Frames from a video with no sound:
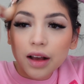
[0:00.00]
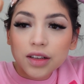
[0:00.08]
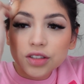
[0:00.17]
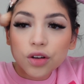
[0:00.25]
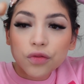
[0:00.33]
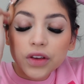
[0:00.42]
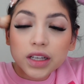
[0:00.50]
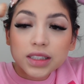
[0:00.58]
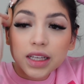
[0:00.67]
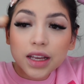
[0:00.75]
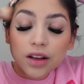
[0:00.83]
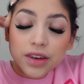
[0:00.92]
Sophia's,
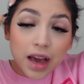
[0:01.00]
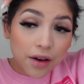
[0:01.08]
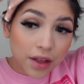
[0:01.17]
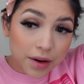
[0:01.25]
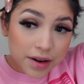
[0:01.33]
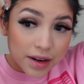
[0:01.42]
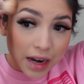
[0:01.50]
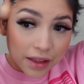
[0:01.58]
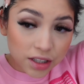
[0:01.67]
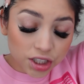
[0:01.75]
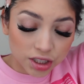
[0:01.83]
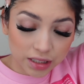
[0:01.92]
now that
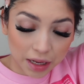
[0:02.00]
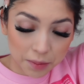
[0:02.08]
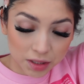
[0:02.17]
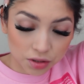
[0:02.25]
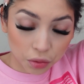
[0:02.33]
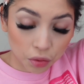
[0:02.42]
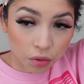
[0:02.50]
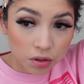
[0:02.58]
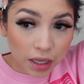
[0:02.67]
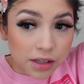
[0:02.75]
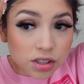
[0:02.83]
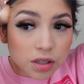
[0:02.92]
she's 9 months old,
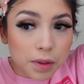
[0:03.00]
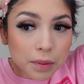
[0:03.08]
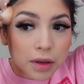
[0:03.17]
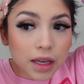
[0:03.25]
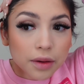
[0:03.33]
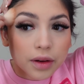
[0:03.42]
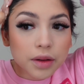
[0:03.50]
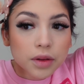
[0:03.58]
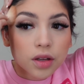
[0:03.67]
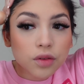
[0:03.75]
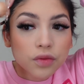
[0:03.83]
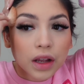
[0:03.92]
I used to be able to get ready with
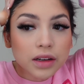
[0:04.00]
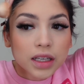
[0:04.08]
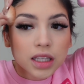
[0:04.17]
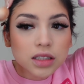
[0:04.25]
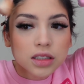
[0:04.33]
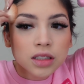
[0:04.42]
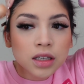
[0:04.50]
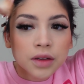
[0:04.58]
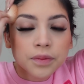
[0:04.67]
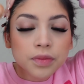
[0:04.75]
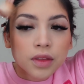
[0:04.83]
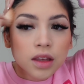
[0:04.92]
her very easily.